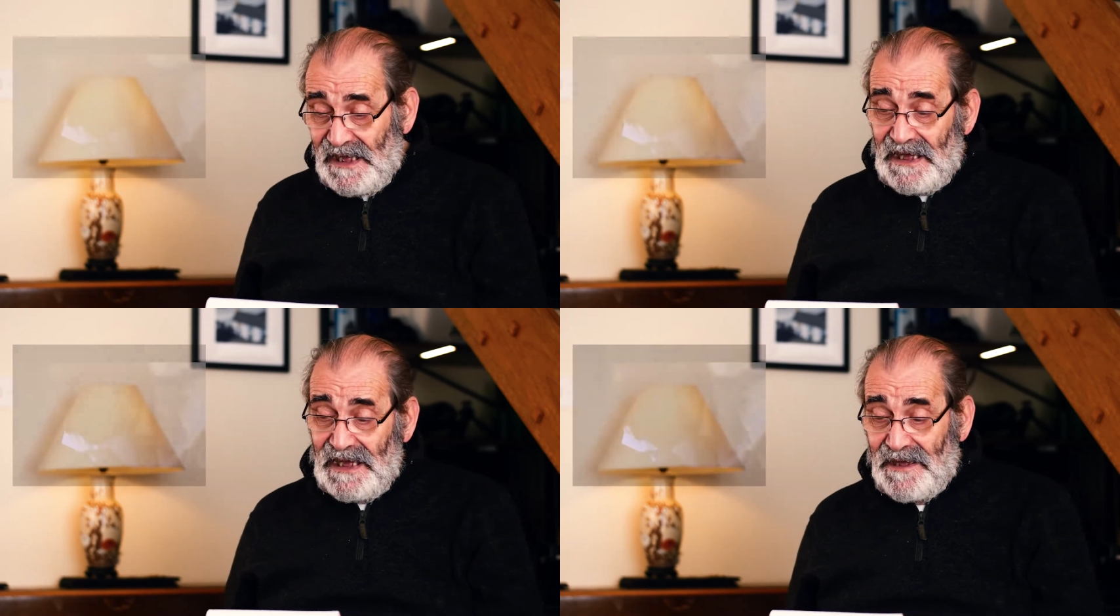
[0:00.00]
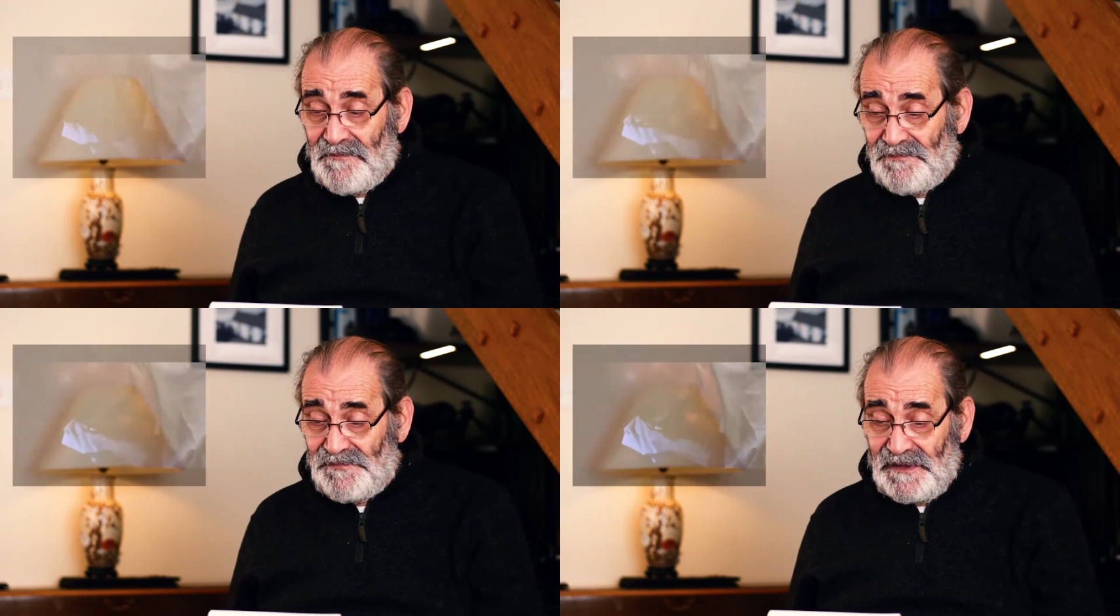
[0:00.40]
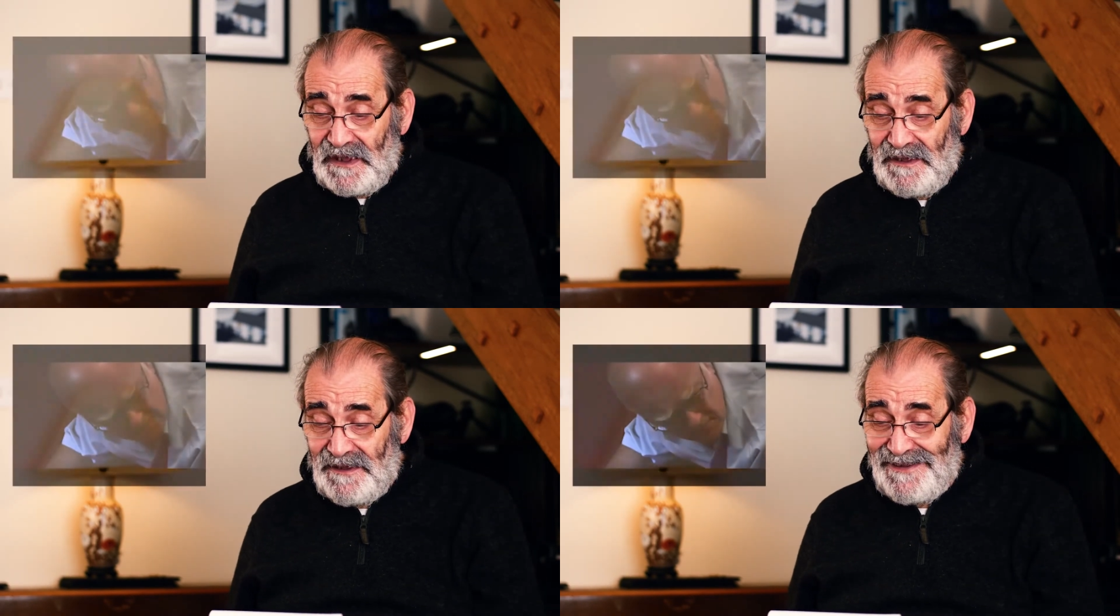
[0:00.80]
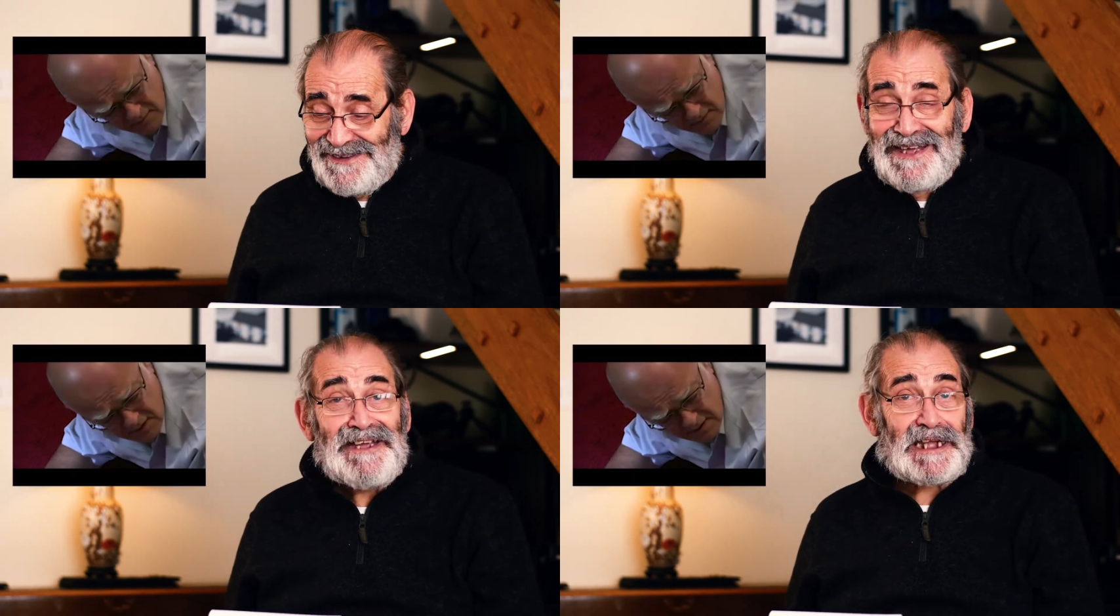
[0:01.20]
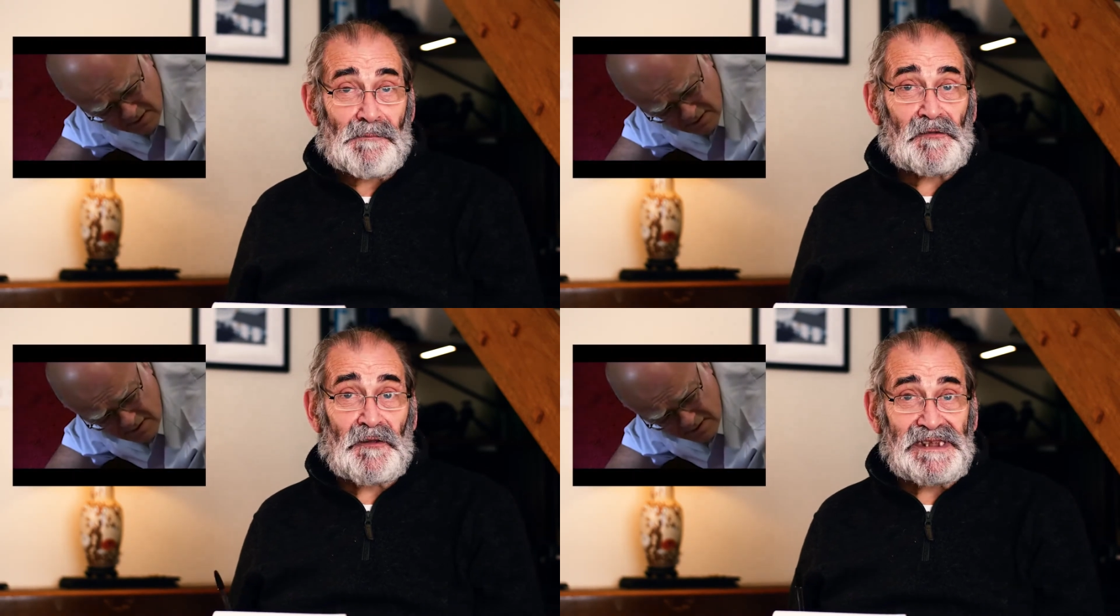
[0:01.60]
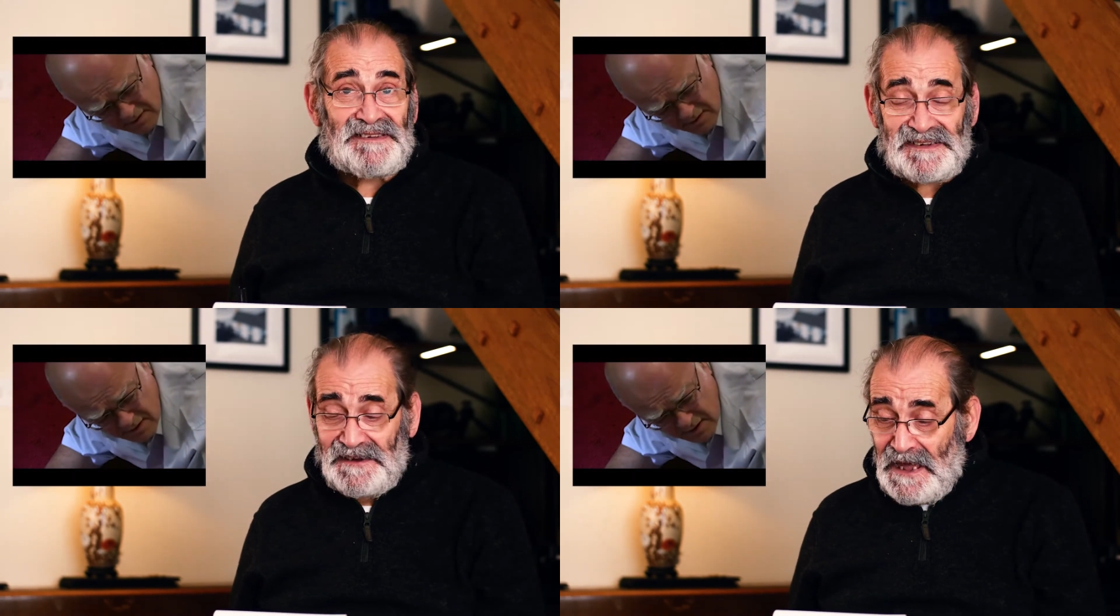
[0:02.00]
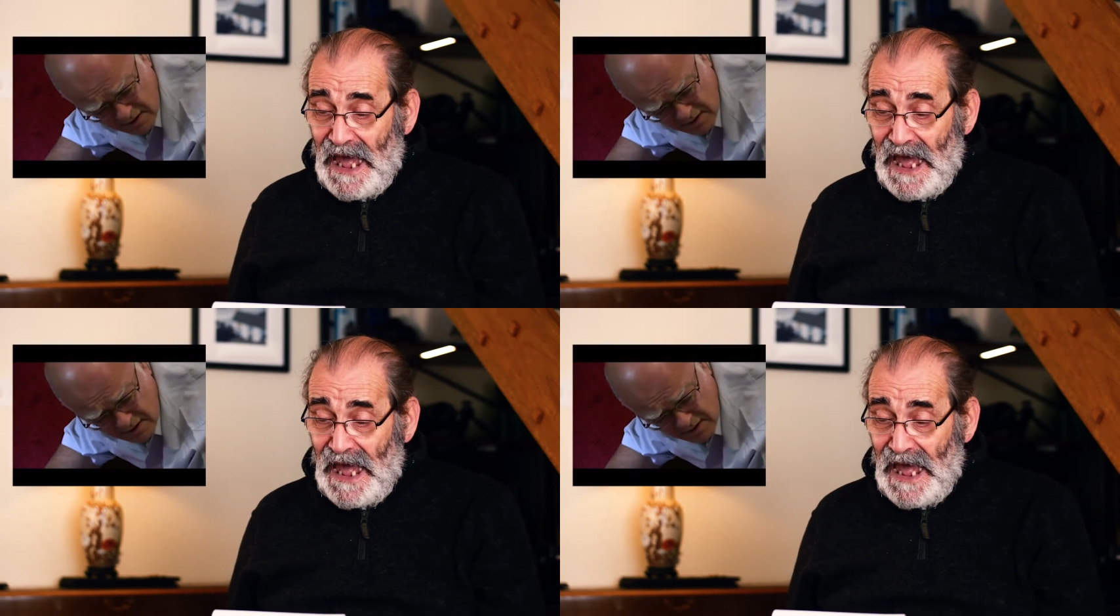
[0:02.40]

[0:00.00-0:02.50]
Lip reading: Come on the Beast,